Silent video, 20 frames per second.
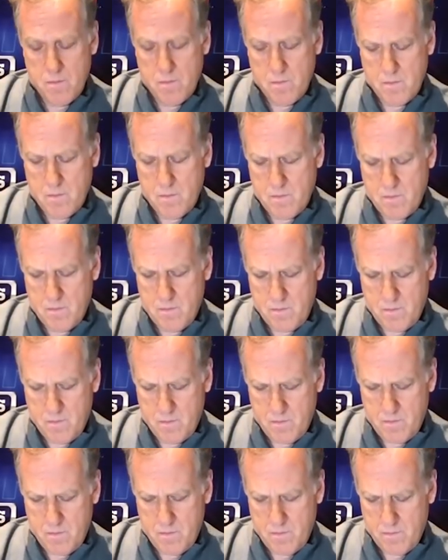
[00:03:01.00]

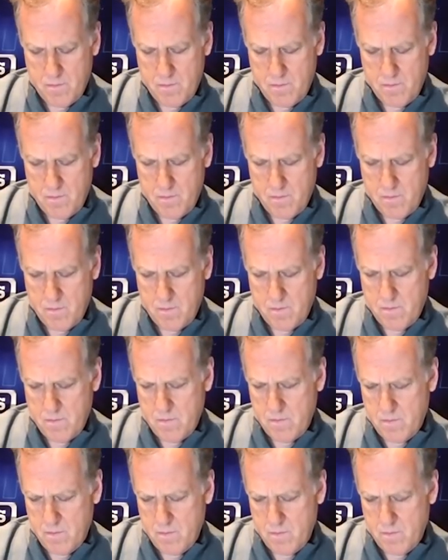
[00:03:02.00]

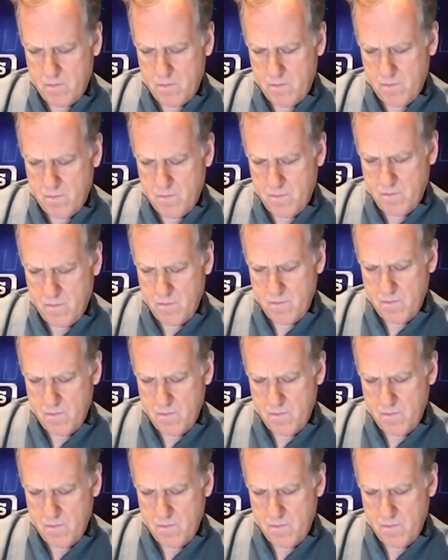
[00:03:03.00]
[no speech]